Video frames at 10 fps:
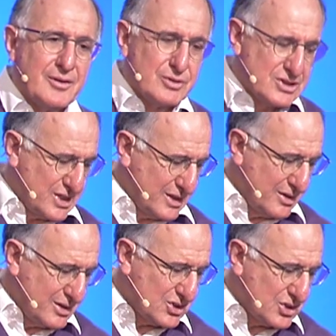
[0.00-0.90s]
which said
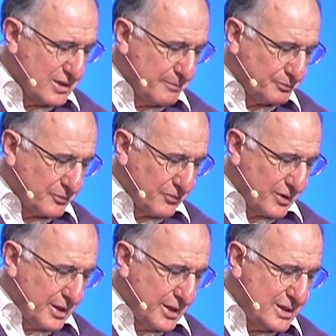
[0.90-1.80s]
this
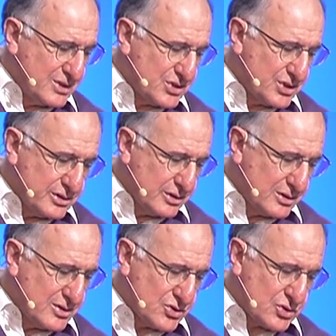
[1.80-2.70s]
He
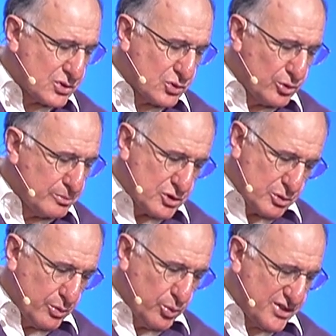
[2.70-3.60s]
stilled the storm to
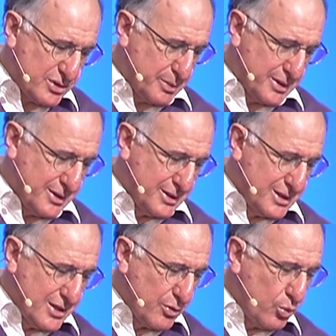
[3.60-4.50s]
a whisper,
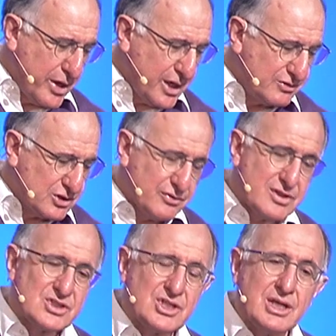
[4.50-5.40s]
the waves of the
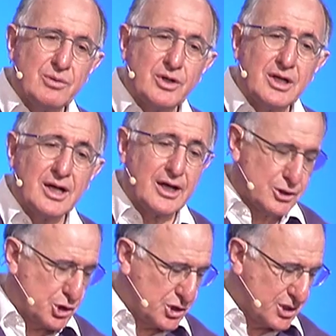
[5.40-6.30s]
sea were
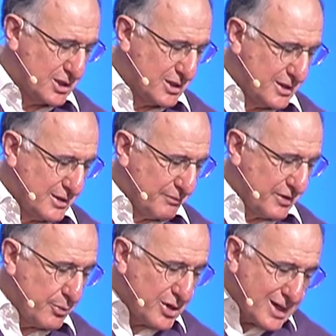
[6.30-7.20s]
hushed
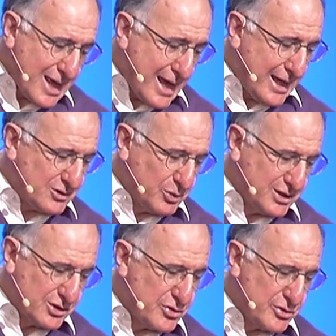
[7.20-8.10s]
they were glad when
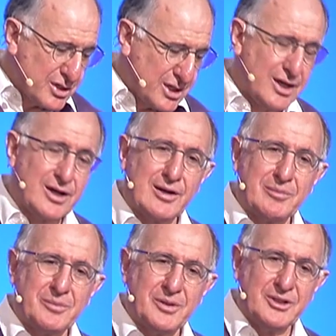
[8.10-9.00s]
it grew
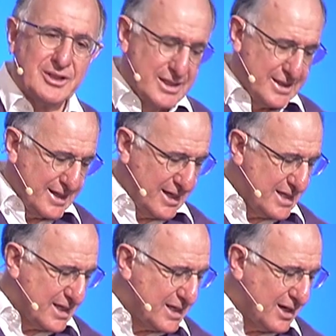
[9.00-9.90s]
calm and
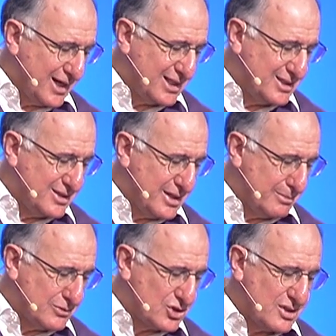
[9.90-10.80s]
he guided
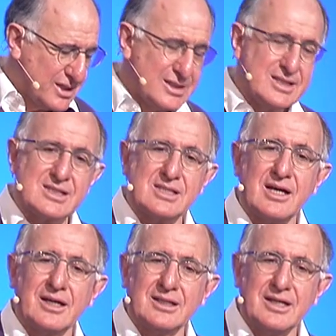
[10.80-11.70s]
them to their
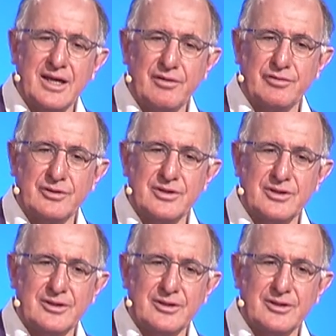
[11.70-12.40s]
desired haven.